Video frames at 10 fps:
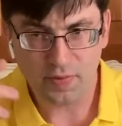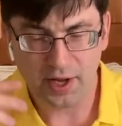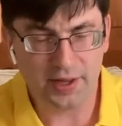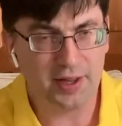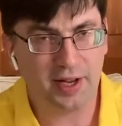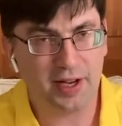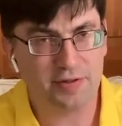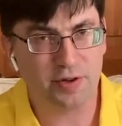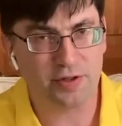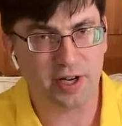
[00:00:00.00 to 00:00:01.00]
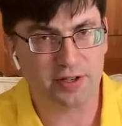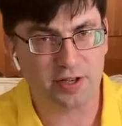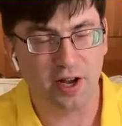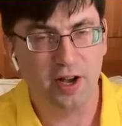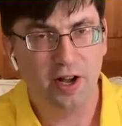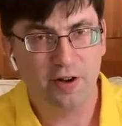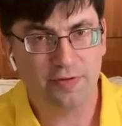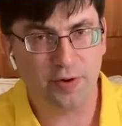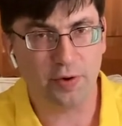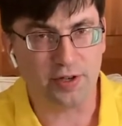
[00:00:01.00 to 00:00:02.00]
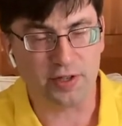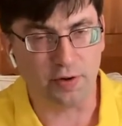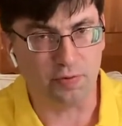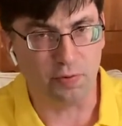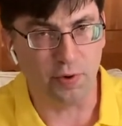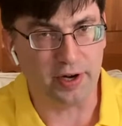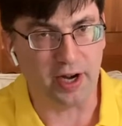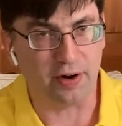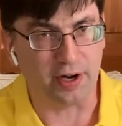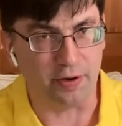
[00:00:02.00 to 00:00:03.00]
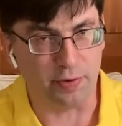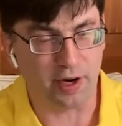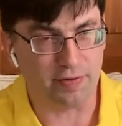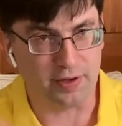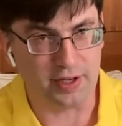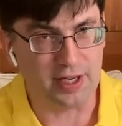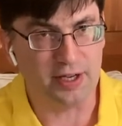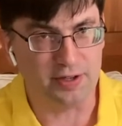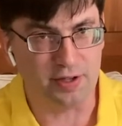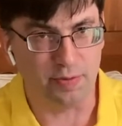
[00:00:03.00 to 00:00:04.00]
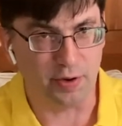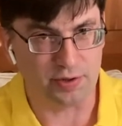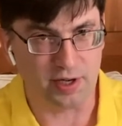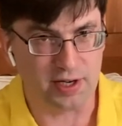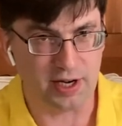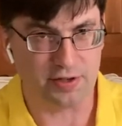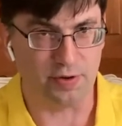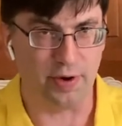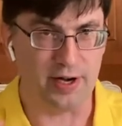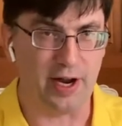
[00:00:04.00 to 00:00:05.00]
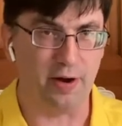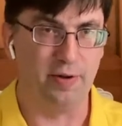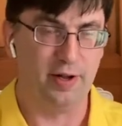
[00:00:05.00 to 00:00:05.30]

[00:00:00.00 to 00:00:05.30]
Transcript: And then that gives you a chance to focus on one area, whatever needs the most attention right now.